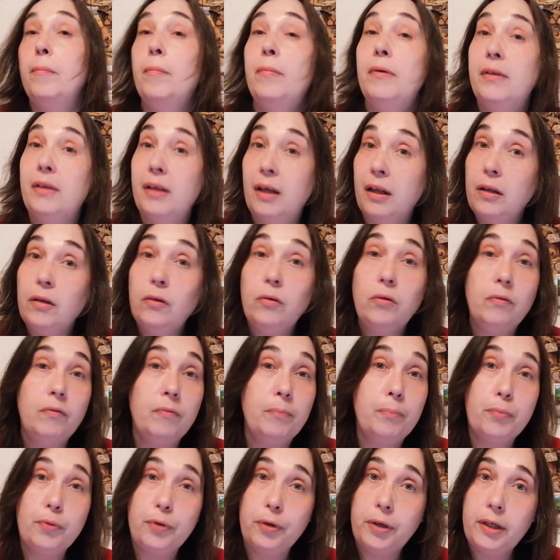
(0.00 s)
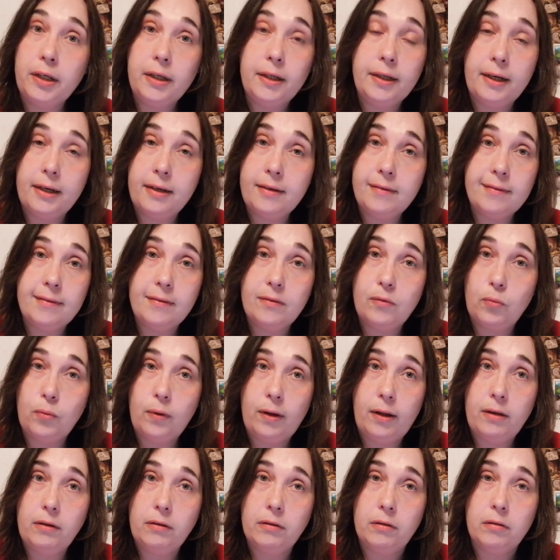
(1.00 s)
but that looks pretty nice as
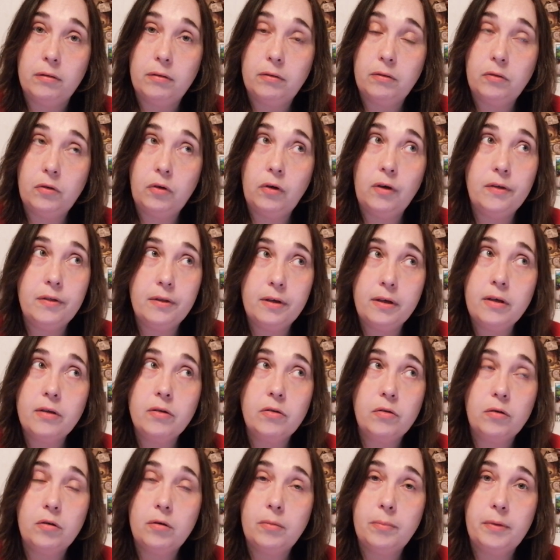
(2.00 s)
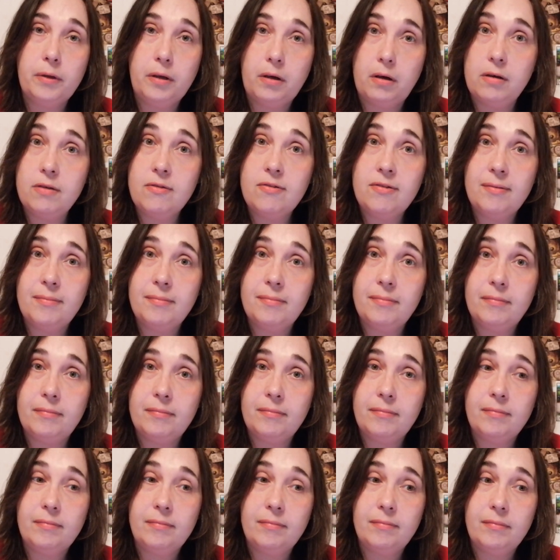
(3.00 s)
well. So I think it's going to be awesome.
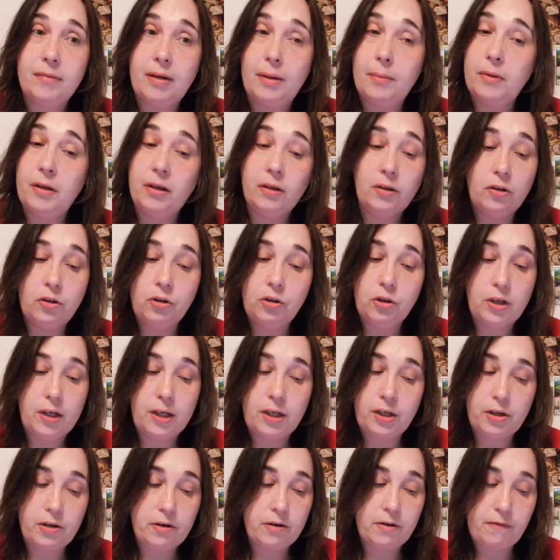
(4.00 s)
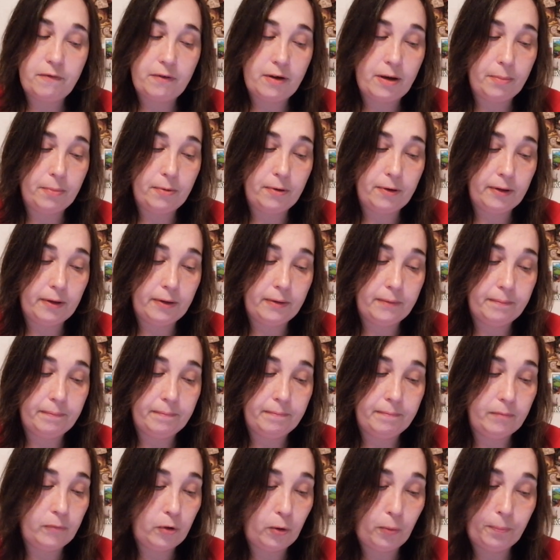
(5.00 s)
I'm not going to change the fabric.
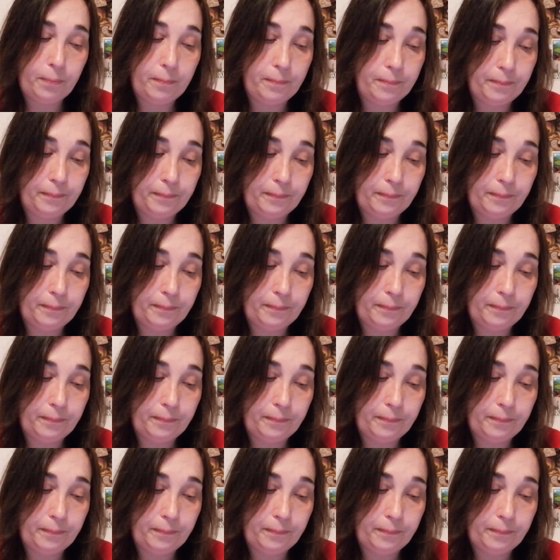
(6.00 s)
Nope.